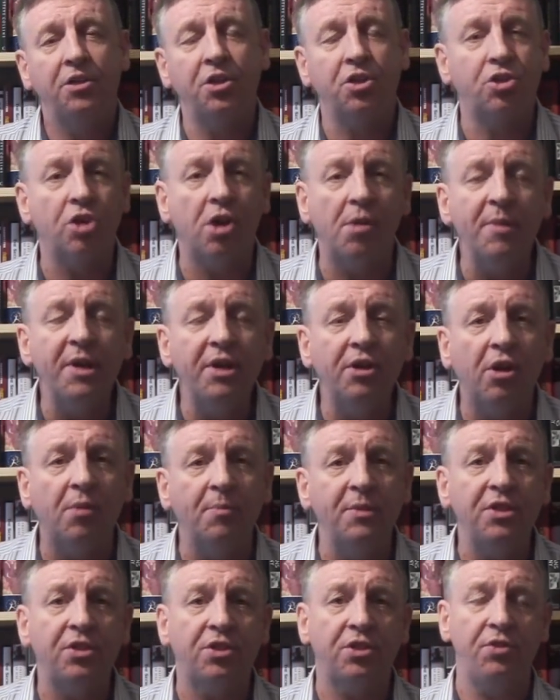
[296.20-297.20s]
The Tommy
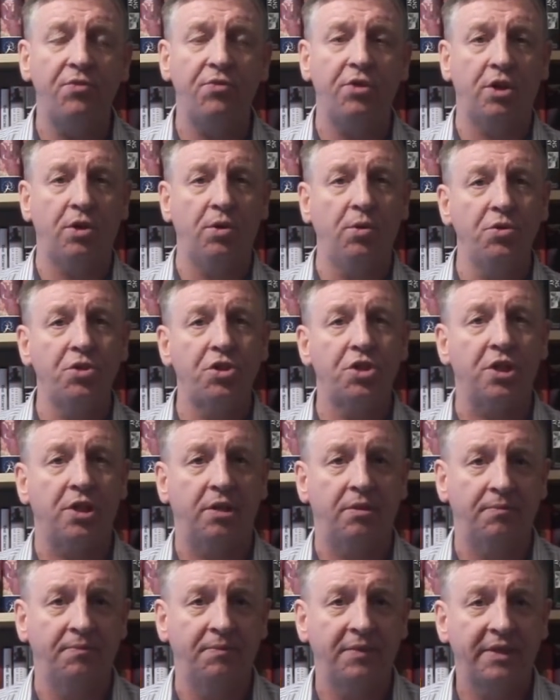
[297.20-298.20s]
Robinson
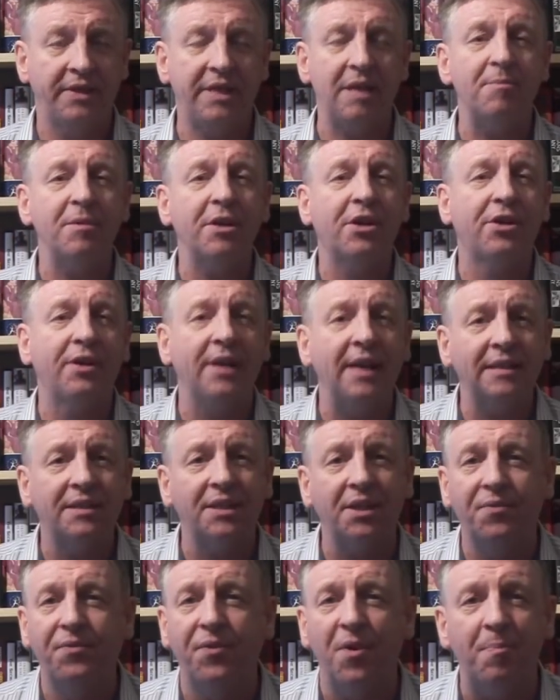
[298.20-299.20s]
Roadshow.
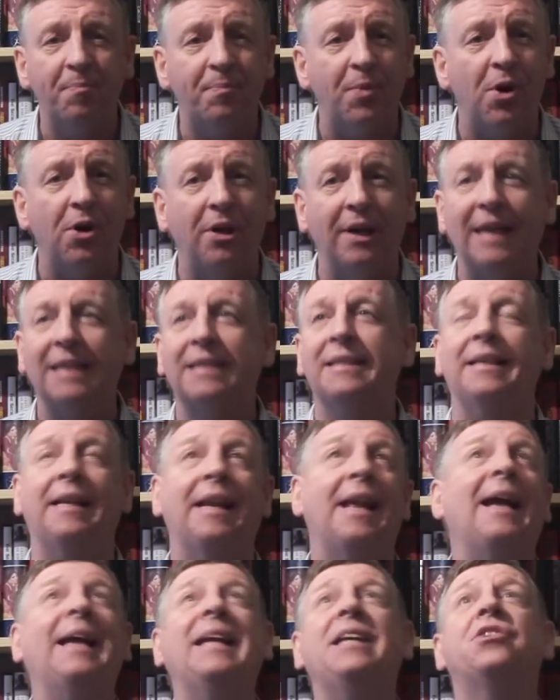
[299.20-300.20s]
Democratic Football Lads
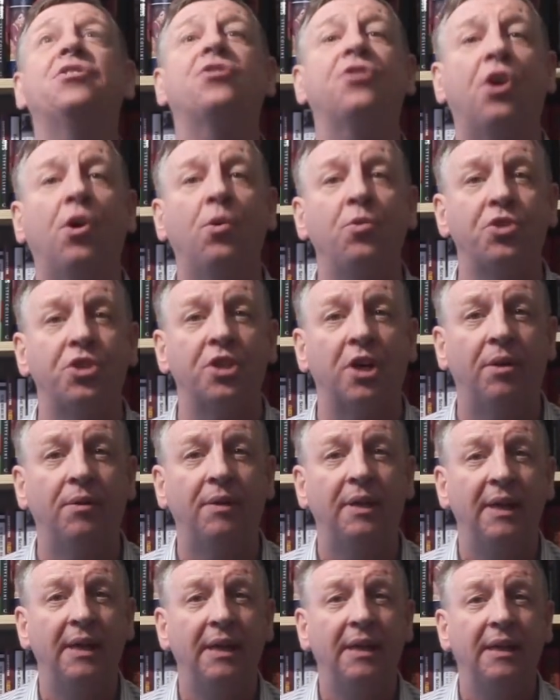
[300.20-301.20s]
Alliance
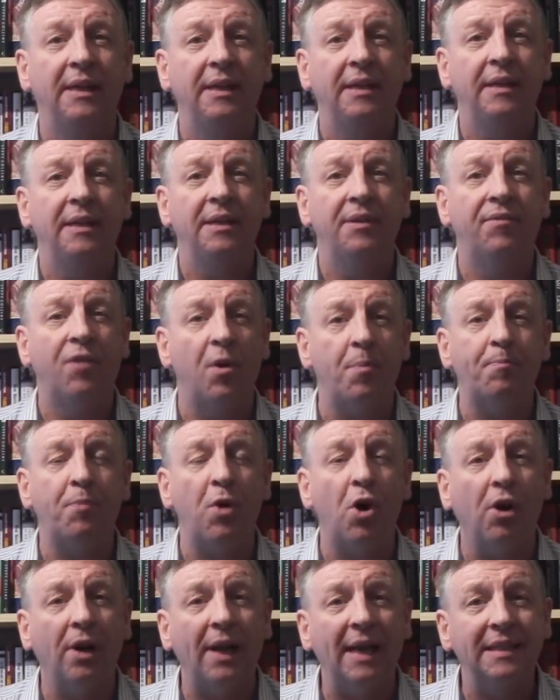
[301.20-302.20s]
Roadshow.
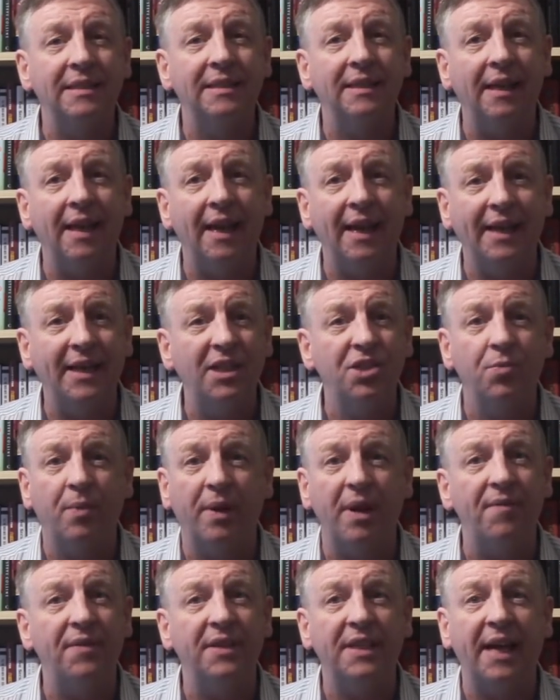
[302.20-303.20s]
Football Lads Alliance,
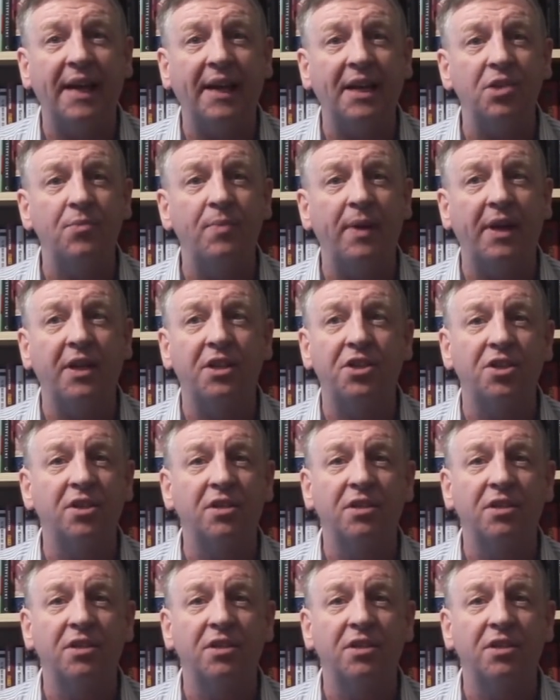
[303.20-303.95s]
whatever that is, but it's